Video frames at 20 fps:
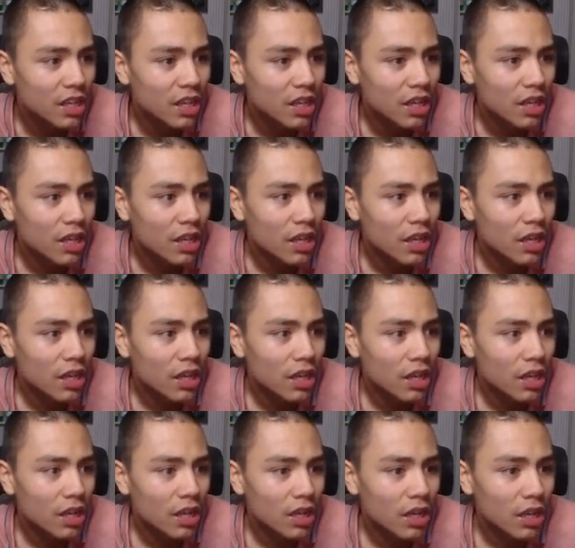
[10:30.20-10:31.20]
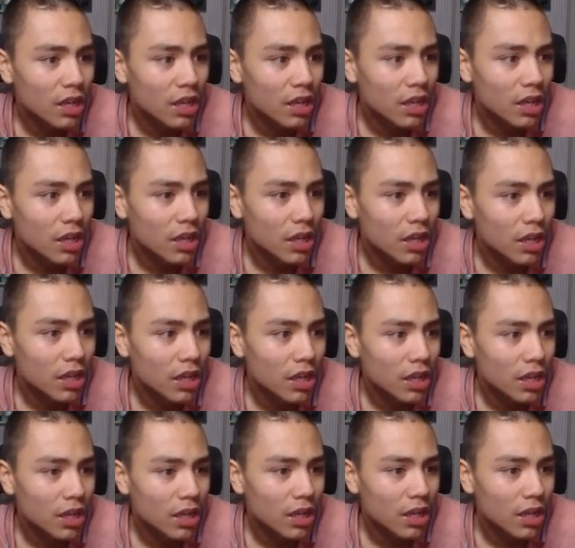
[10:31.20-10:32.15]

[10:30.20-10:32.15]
[no speech]